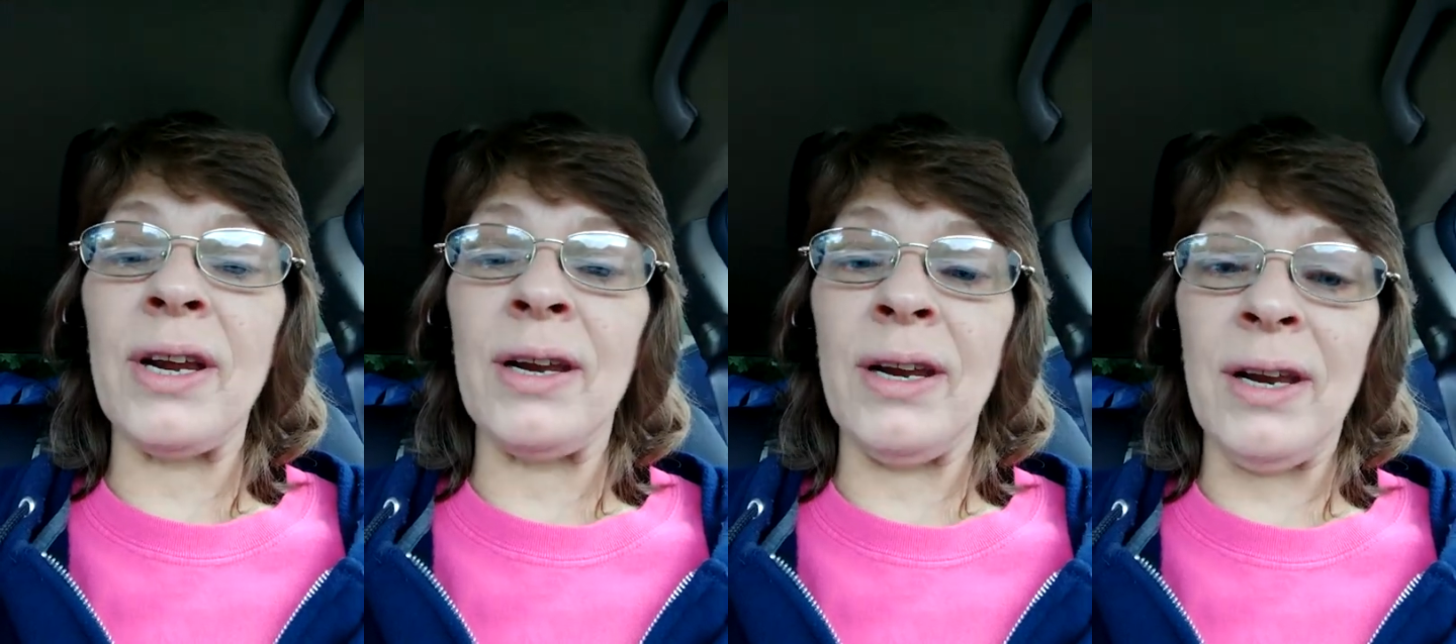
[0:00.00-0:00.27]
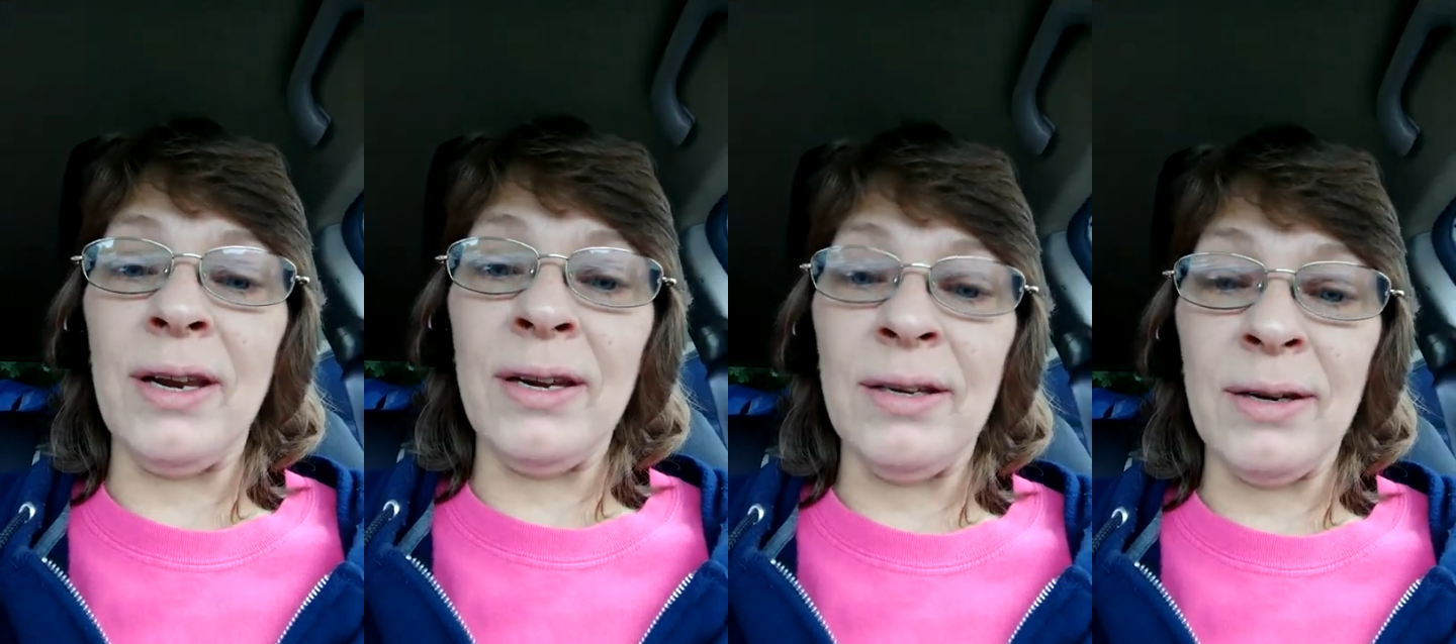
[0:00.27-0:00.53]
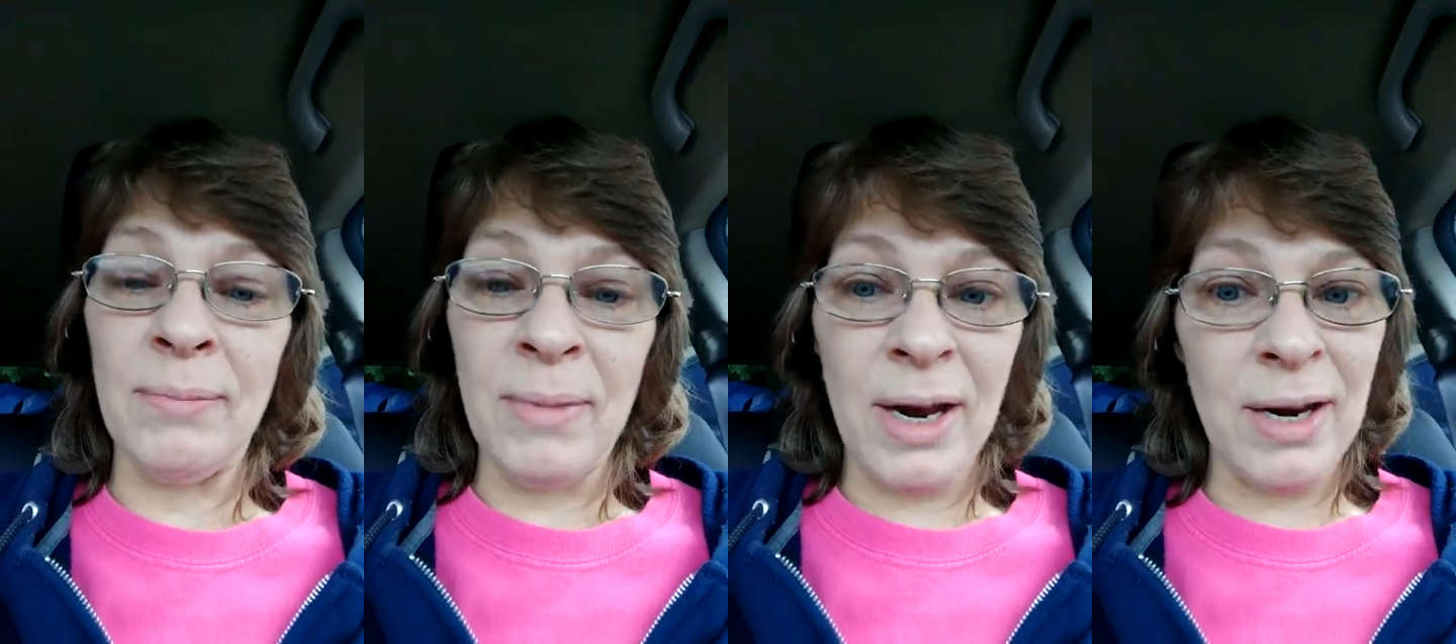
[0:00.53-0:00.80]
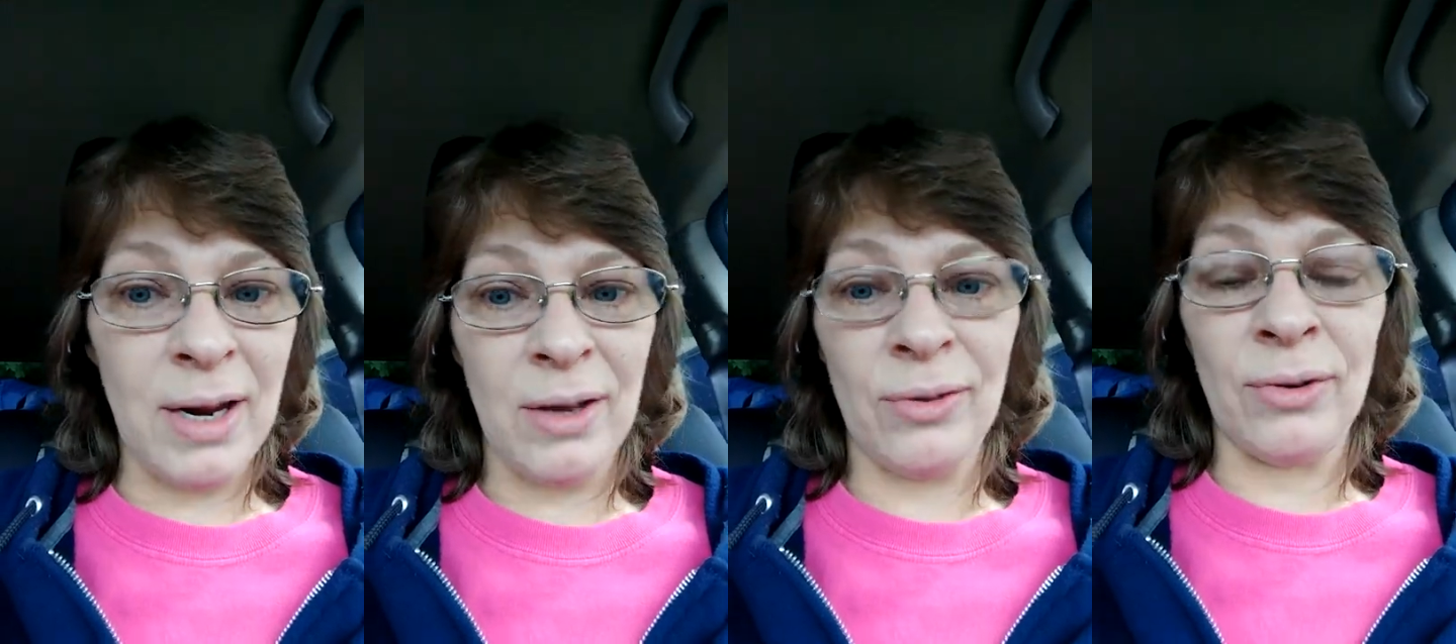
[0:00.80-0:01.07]
I need to
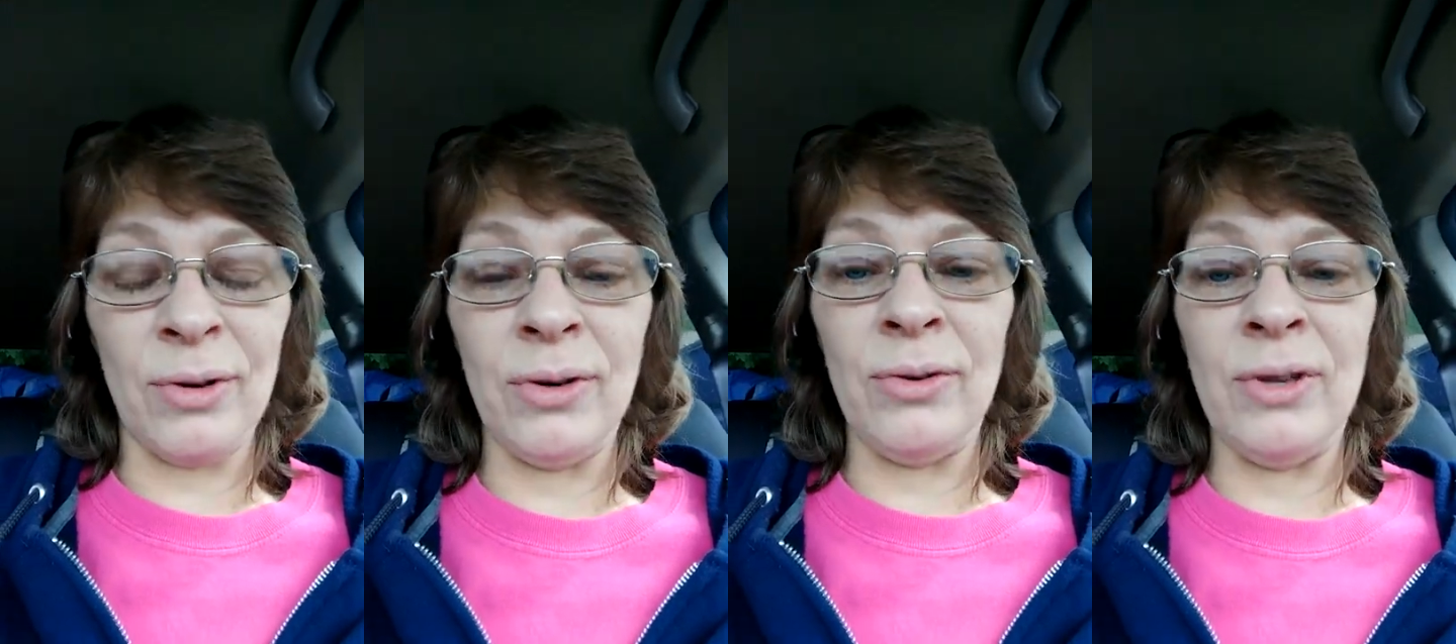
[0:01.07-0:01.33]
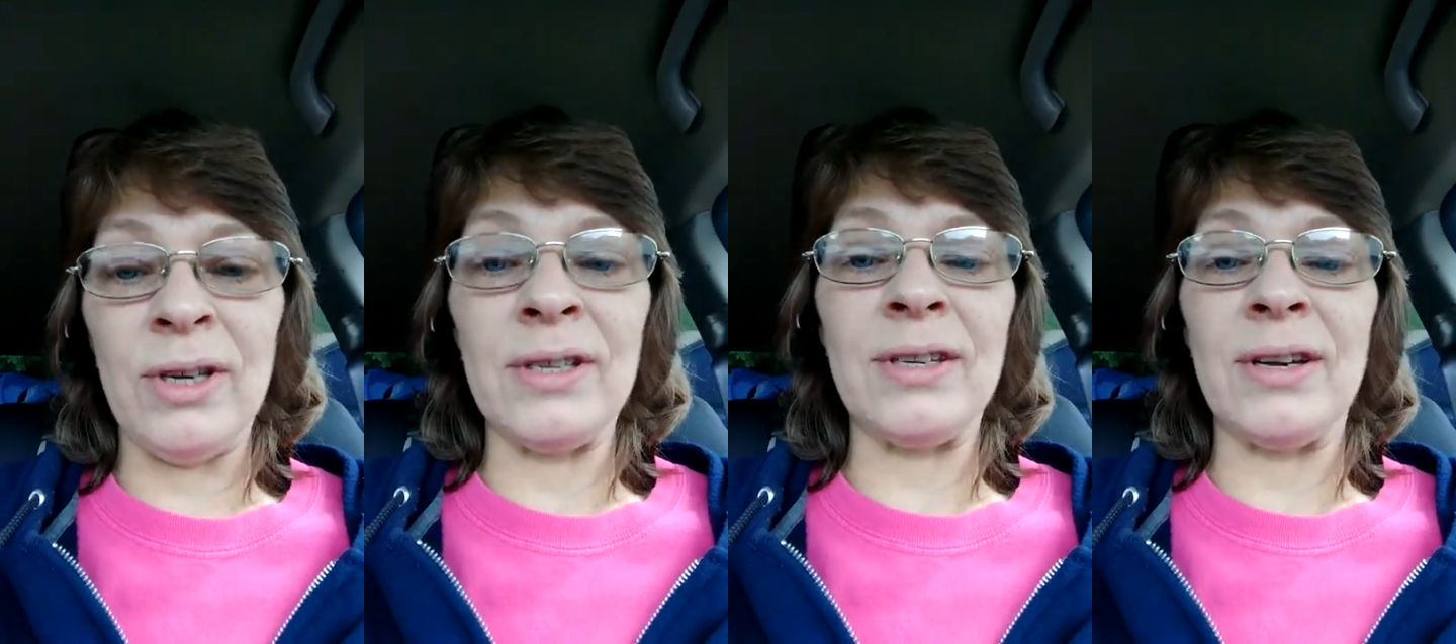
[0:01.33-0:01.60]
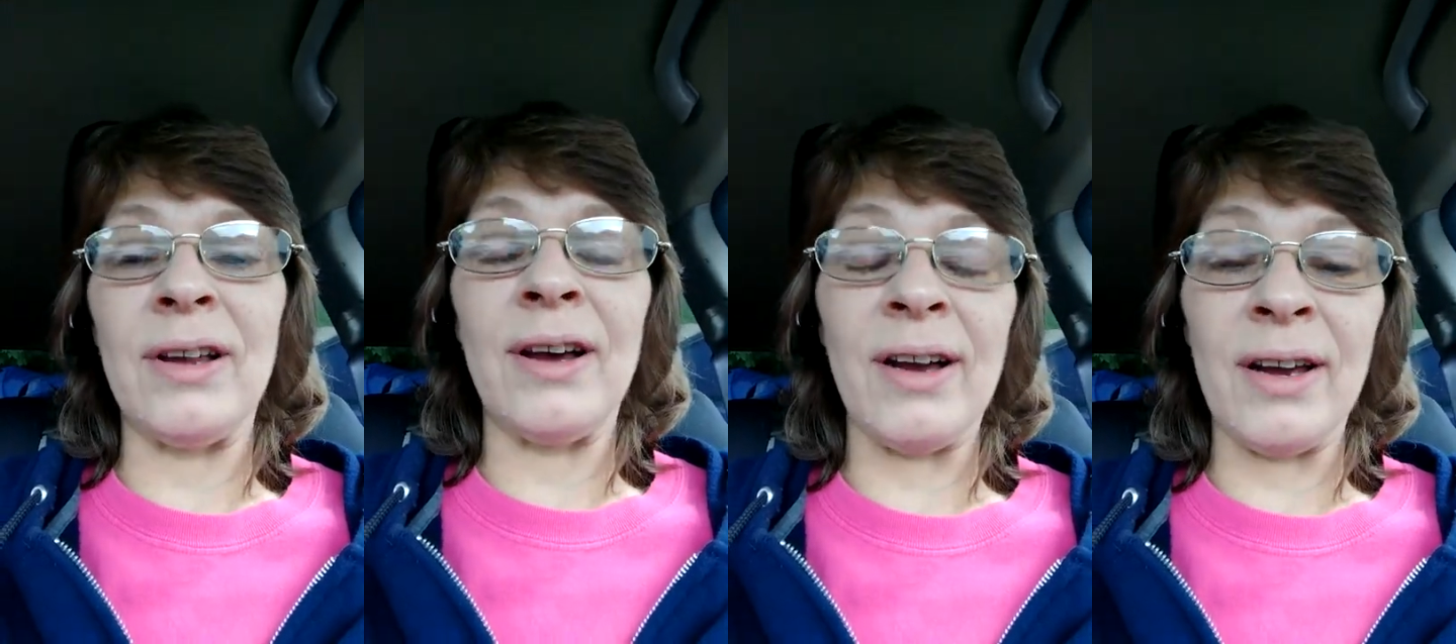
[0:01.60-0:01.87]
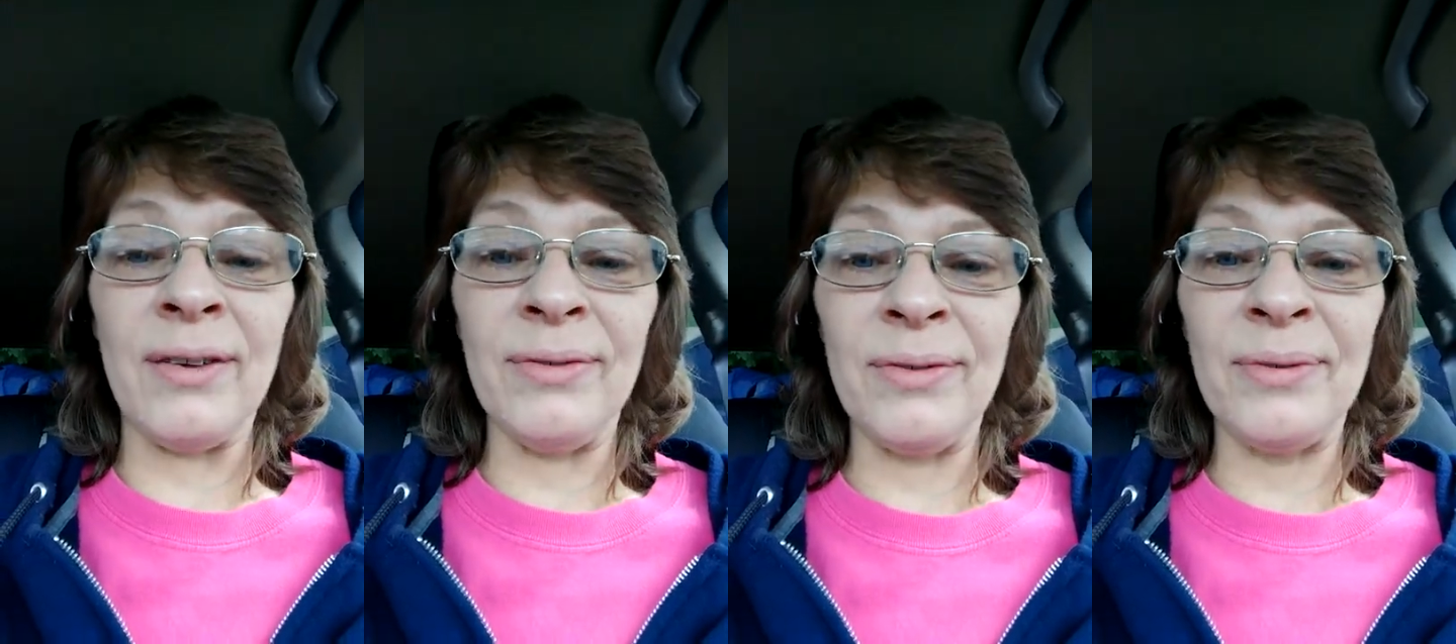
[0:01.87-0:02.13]
make it through this
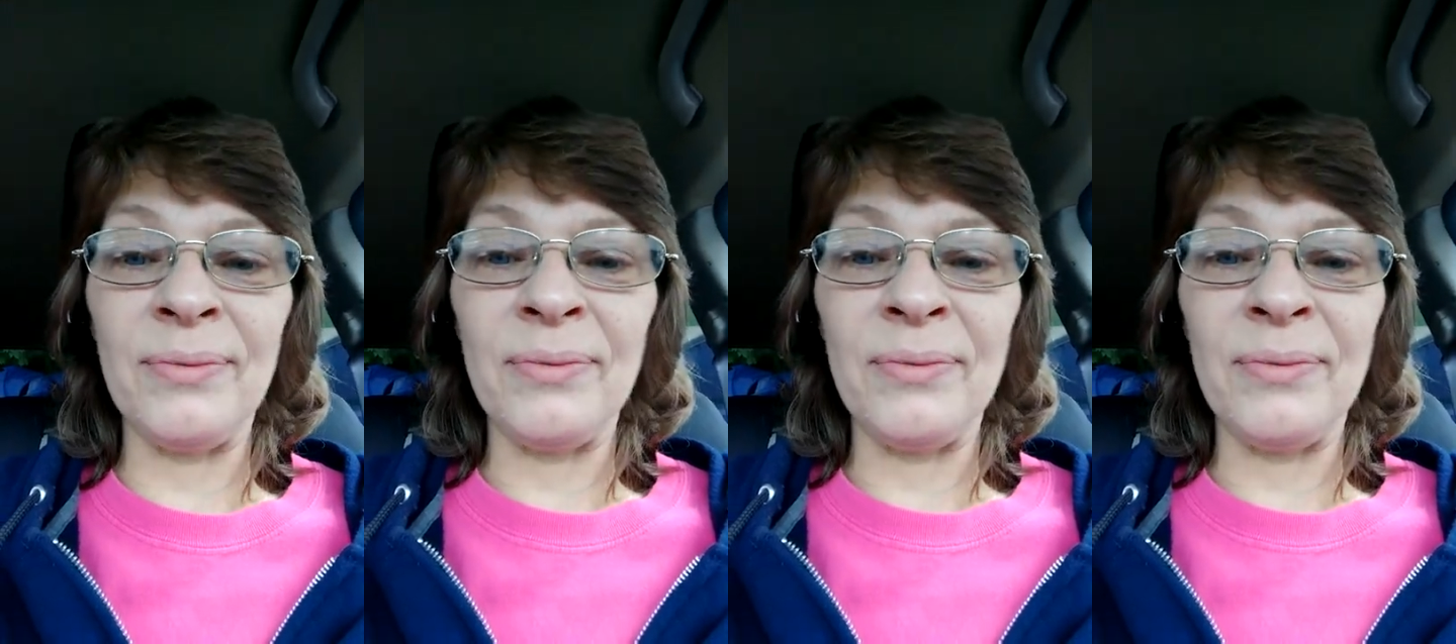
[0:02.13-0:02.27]
life.